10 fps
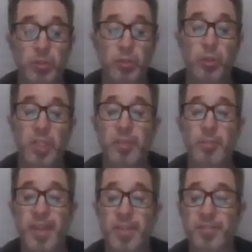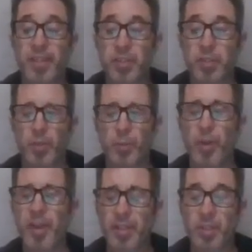don't even manufacture their own
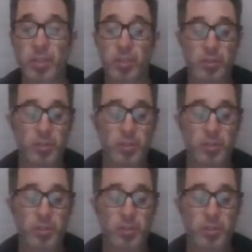products.